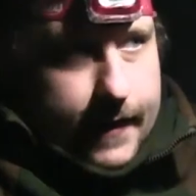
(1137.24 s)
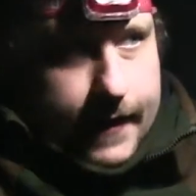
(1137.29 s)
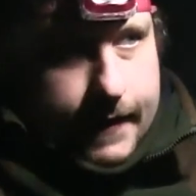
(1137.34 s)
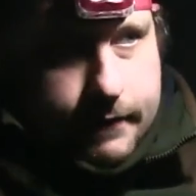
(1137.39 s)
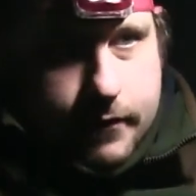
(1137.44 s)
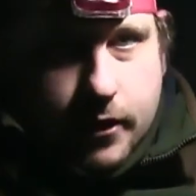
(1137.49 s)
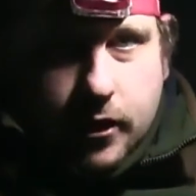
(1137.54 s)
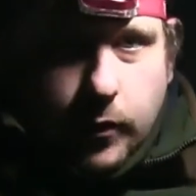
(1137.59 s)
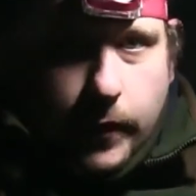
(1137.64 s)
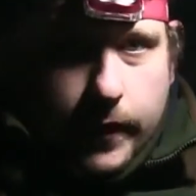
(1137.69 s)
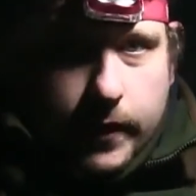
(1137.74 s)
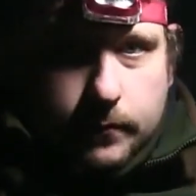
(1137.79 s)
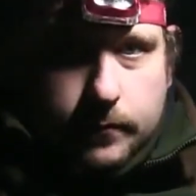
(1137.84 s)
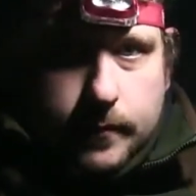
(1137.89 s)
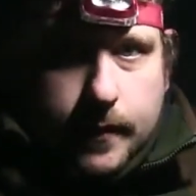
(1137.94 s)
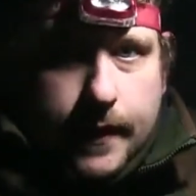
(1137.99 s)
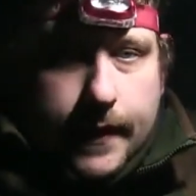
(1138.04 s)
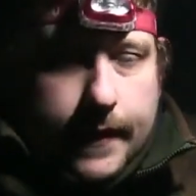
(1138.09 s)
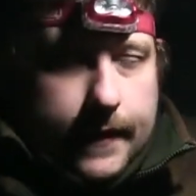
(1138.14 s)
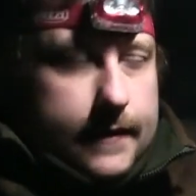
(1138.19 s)
I'll give you a quick
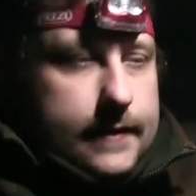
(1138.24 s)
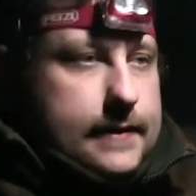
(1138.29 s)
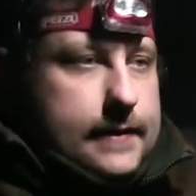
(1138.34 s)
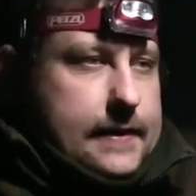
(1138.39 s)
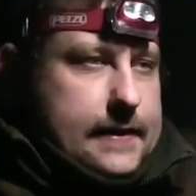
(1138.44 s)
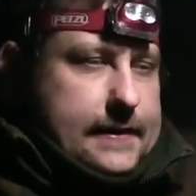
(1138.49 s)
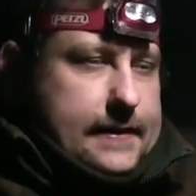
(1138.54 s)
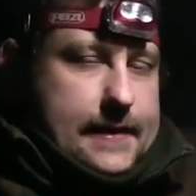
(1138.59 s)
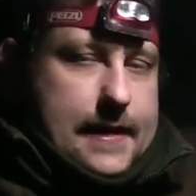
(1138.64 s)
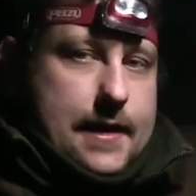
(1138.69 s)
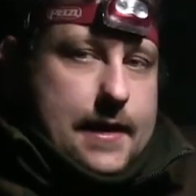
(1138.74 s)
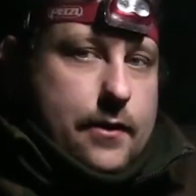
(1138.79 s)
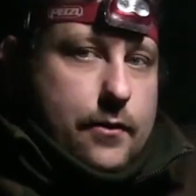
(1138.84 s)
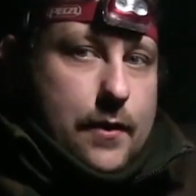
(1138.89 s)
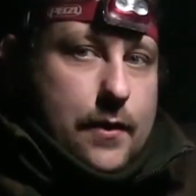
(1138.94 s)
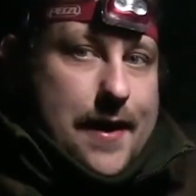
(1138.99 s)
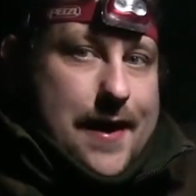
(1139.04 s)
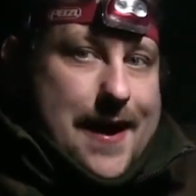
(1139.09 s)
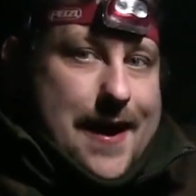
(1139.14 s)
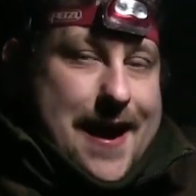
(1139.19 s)
update. It's now,
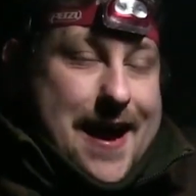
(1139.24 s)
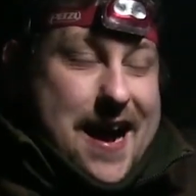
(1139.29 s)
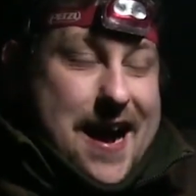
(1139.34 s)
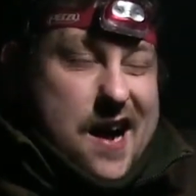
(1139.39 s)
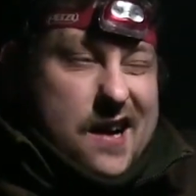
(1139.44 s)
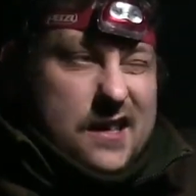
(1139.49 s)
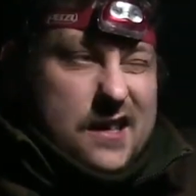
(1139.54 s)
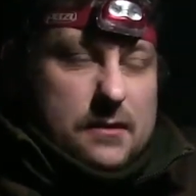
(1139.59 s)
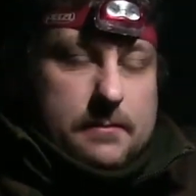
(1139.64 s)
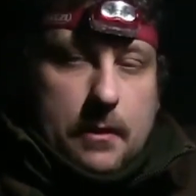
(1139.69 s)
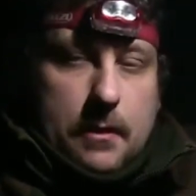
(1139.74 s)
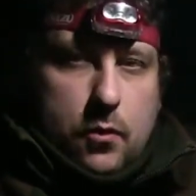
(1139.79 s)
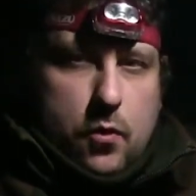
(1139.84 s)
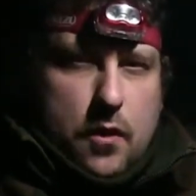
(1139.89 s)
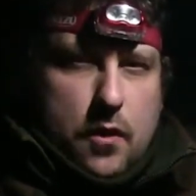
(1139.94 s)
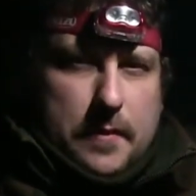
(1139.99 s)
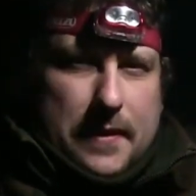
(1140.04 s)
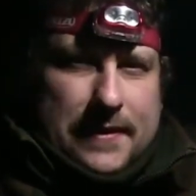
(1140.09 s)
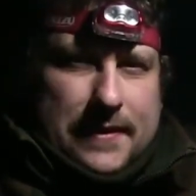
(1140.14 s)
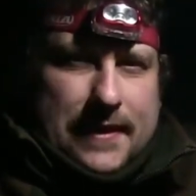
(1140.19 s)
I think it's about
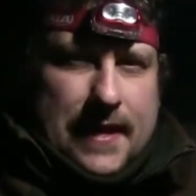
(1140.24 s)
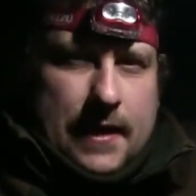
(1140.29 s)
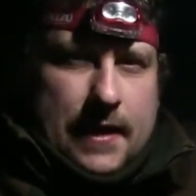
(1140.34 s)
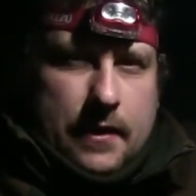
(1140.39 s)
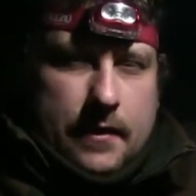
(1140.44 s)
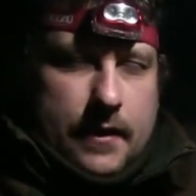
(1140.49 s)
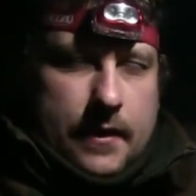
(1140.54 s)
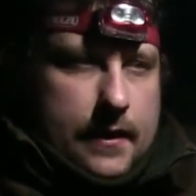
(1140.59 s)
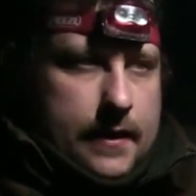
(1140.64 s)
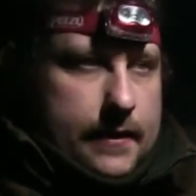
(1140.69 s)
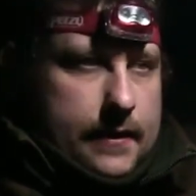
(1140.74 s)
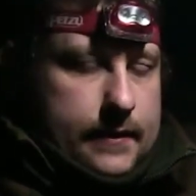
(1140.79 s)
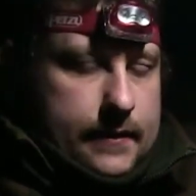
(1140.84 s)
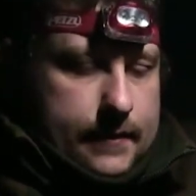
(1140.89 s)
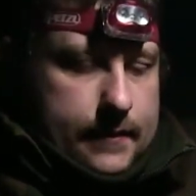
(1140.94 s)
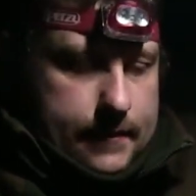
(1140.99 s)
9:15 at night.